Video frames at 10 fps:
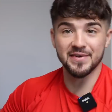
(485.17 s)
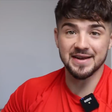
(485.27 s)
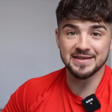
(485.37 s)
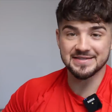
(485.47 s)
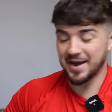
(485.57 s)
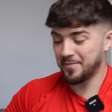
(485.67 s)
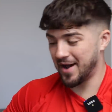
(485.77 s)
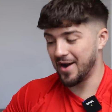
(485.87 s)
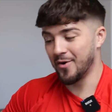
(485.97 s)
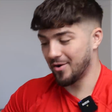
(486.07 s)
he didn't tap
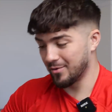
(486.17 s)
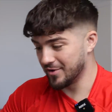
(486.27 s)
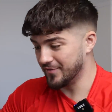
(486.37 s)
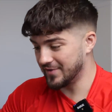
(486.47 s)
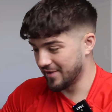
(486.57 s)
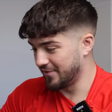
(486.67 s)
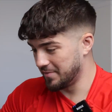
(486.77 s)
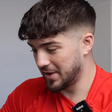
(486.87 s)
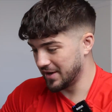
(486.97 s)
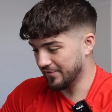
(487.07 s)
that, I would have
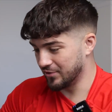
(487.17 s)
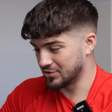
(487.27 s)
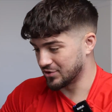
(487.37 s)
definitely been in for a